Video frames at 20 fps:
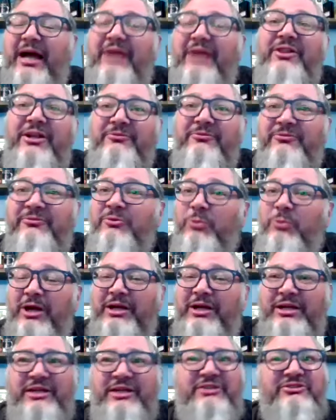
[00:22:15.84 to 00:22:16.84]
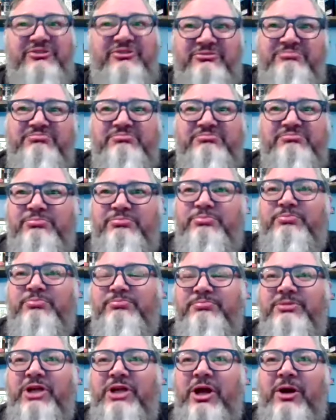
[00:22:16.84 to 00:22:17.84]
I think for what it is,
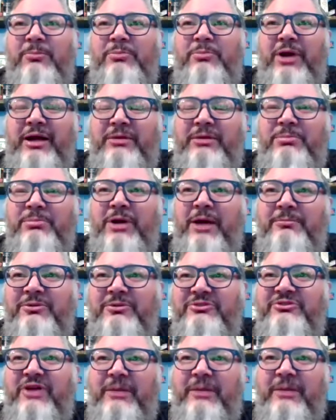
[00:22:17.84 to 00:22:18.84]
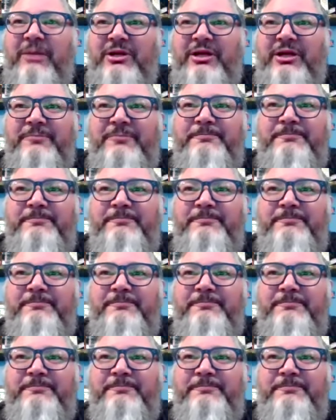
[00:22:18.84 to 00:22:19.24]
brand eponymous nominee.